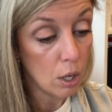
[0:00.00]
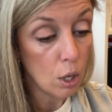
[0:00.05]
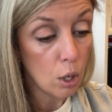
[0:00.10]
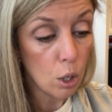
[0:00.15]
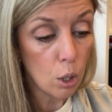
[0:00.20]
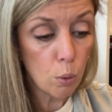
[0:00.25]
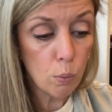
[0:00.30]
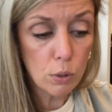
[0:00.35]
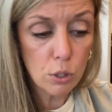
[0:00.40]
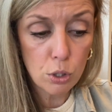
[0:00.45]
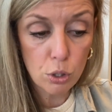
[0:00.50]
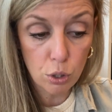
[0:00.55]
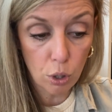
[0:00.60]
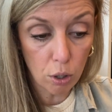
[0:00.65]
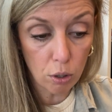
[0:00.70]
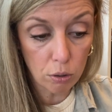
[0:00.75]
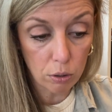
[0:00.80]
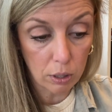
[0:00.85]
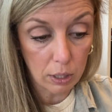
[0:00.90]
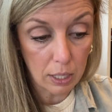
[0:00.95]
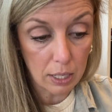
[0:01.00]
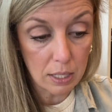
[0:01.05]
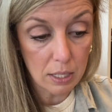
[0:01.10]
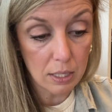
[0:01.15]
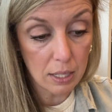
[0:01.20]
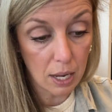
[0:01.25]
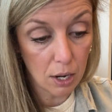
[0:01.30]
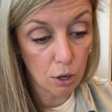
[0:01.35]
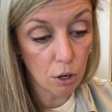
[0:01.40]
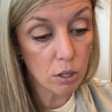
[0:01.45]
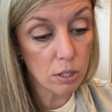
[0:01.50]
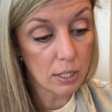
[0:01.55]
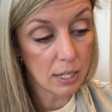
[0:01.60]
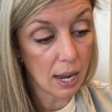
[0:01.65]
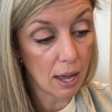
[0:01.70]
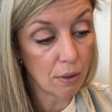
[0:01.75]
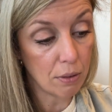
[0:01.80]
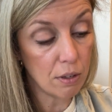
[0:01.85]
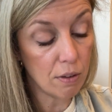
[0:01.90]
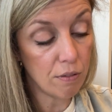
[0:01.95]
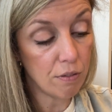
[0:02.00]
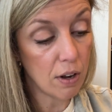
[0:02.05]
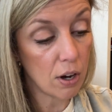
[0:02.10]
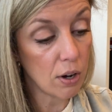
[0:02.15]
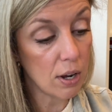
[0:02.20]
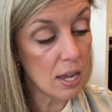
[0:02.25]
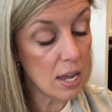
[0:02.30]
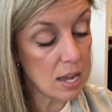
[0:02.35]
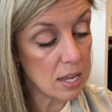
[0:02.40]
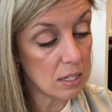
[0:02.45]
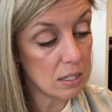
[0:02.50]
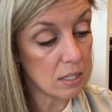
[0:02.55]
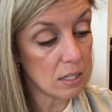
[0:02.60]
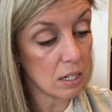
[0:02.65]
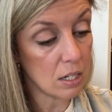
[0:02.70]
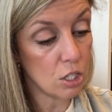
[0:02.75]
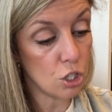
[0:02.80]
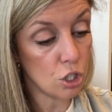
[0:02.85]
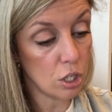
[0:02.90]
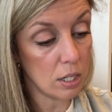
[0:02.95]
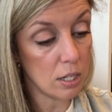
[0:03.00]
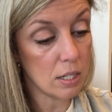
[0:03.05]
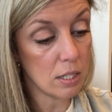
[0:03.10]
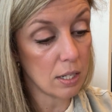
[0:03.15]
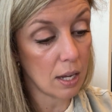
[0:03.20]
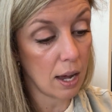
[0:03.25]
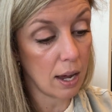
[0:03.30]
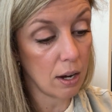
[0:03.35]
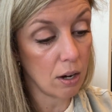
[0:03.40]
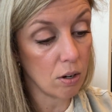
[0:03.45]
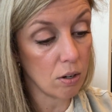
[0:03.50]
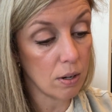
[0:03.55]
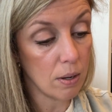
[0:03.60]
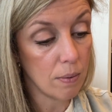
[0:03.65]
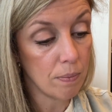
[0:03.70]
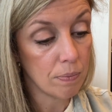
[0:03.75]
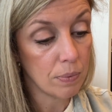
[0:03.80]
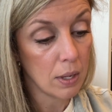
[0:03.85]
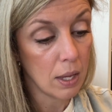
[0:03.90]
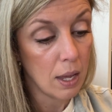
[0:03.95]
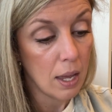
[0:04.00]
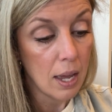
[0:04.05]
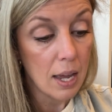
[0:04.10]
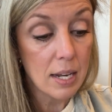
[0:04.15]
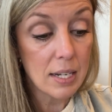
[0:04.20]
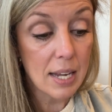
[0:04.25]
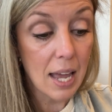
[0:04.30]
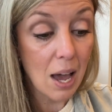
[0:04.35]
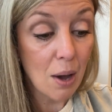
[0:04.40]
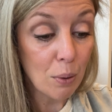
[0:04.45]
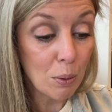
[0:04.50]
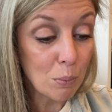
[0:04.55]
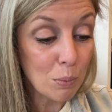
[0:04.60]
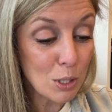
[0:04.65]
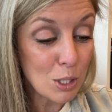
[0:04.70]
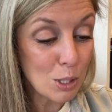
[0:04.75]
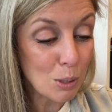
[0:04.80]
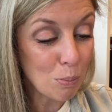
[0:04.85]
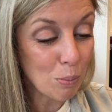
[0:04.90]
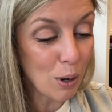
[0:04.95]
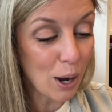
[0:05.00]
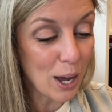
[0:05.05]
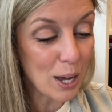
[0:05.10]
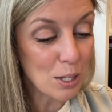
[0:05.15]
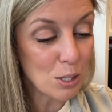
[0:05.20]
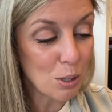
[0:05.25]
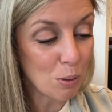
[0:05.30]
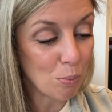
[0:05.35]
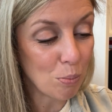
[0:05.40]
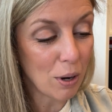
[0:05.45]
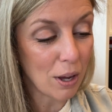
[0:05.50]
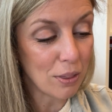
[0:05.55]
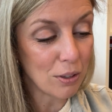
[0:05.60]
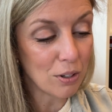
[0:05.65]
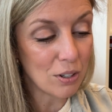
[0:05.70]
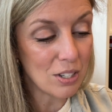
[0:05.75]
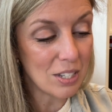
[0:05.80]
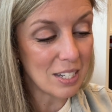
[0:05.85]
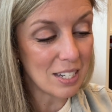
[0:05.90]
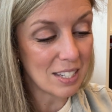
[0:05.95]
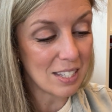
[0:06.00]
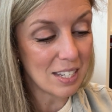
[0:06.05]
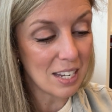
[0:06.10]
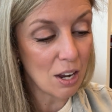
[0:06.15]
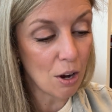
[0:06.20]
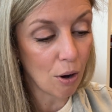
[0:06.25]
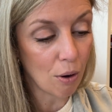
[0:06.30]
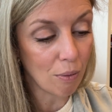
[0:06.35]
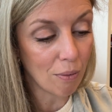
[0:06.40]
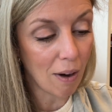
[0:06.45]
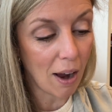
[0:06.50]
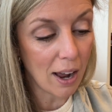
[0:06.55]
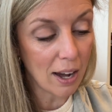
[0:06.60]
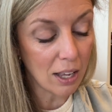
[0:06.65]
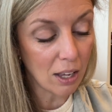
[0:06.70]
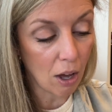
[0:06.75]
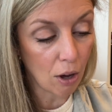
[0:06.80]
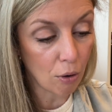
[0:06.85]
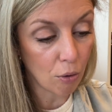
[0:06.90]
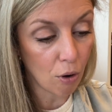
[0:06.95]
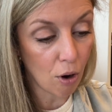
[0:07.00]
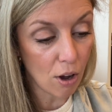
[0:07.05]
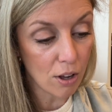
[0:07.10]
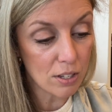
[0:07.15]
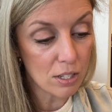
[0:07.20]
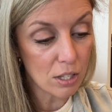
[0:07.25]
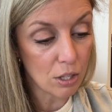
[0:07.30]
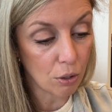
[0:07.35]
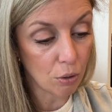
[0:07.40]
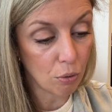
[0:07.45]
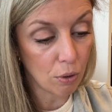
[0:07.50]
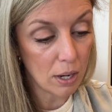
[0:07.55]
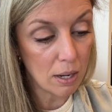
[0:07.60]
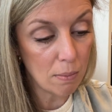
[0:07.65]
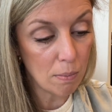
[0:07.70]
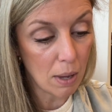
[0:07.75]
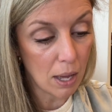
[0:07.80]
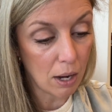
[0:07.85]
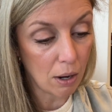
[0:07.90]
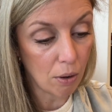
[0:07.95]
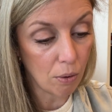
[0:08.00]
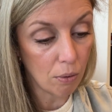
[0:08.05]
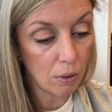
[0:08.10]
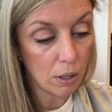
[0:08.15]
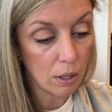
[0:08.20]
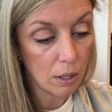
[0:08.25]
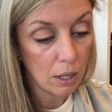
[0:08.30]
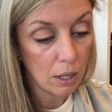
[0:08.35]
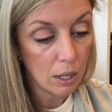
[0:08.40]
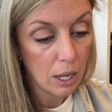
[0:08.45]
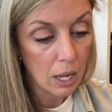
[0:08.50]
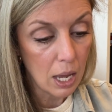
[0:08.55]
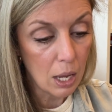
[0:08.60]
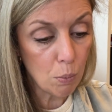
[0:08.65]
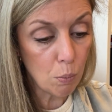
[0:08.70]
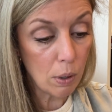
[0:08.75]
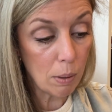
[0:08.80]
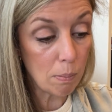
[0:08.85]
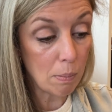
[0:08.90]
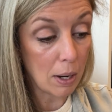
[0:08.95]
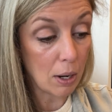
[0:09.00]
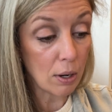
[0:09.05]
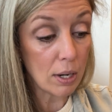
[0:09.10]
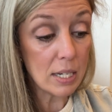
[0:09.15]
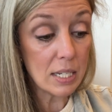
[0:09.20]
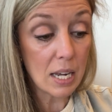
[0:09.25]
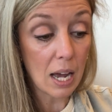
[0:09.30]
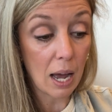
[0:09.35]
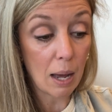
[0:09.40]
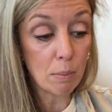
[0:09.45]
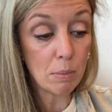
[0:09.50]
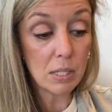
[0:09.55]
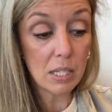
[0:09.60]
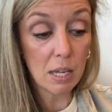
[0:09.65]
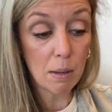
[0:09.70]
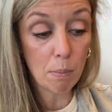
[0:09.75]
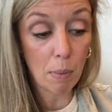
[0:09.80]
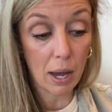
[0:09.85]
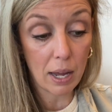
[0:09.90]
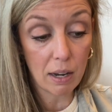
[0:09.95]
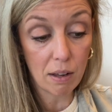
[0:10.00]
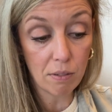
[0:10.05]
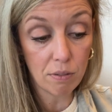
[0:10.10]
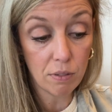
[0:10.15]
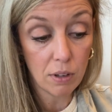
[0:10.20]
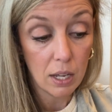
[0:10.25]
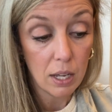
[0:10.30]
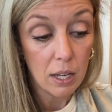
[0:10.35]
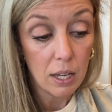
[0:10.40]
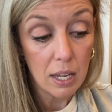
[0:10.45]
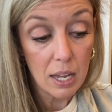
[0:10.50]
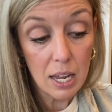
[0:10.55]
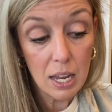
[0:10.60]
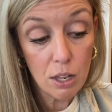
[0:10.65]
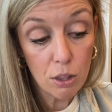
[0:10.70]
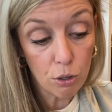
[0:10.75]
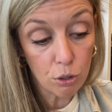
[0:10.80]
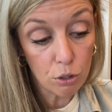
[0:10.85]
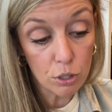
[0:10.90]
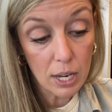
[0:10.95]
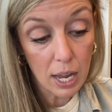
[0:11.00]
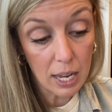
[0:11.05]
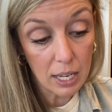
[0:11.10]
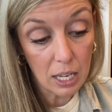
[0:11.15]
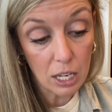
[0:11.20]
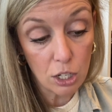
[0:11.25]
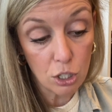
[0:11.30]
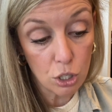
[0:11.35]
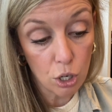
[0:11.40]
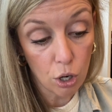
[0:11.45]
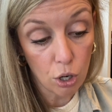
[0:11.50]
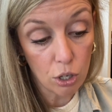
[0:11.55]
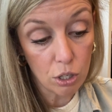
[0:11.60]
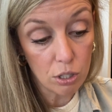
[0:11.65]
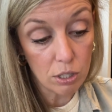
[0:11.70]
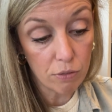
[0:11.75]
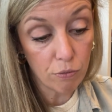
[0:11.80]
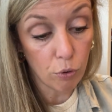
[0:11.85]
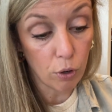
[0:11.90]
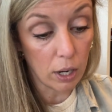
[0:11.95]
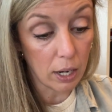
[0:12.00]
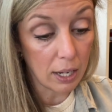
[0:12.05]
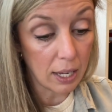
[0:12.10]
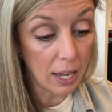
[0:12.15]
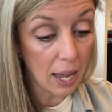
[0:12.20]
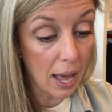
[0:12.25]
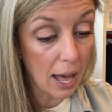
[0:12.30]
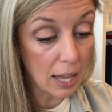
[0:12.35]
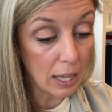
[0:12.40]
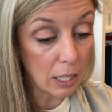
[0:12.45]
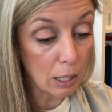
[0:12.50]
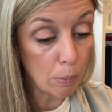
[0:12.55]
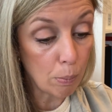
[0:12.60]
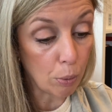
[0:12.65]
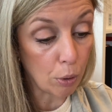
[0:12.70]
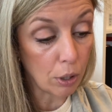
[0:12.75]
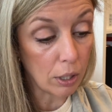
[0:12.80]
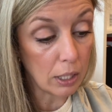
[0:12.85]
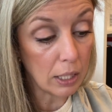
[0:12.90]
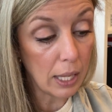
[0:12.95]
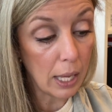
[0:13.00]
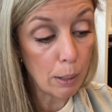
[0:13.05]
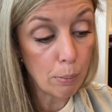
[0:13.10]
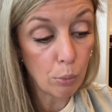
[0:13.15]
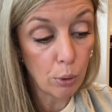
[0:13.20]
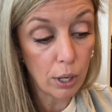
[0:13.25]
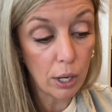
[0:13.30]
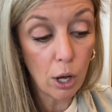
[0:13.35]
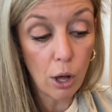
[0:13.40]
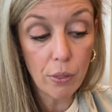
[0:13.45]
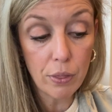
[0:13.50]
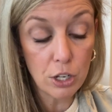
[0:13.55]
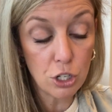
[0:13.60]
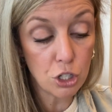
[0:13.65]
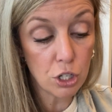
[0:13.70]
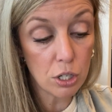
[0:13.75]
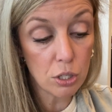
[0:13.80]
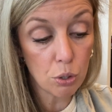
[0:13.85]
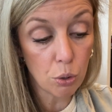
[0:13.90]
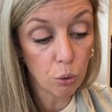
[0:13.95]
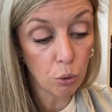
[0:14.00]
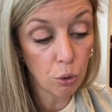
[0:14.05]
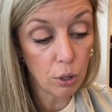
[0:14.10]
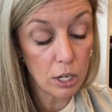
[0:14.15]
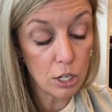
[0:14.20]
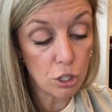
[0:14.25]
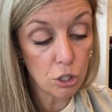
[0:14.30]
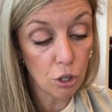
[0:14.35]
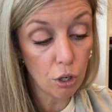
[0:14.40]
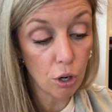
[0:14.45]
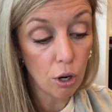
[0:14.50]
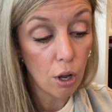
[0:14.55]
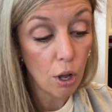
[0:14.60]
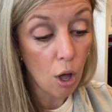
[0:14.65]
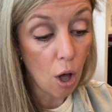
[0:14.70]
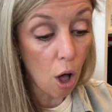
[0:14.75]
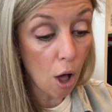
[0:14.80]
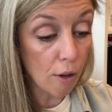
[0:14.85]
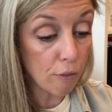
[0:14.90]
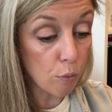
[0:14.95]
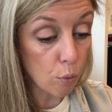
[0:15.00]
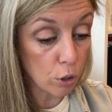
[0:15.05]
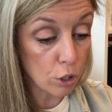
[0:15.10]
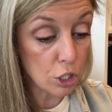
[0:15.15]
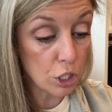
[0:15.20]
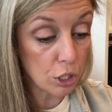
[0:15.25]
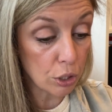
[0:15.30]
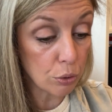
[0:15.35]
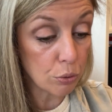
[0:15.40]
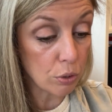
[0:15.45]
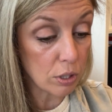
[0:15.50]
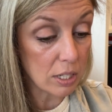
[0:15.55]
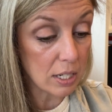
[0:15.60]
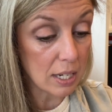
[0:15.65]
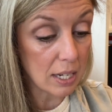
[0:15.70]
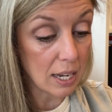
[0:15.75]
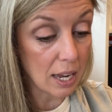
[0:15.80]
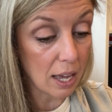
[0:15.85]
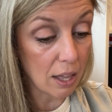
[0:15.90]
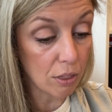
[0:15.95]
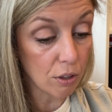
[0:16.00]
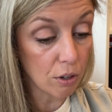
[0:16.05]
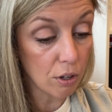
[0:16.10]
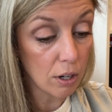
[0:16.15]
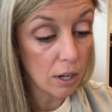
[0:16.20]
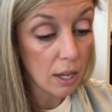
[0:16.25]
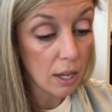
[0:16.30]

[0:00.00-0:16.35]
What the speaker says: who would certainly set her down the very instant she desired. And how it would surprise her brothers to see her riding across the green meadow, and what merry times they might have, either taking turns for a gallop or clambering on the gentle creature, all four children together,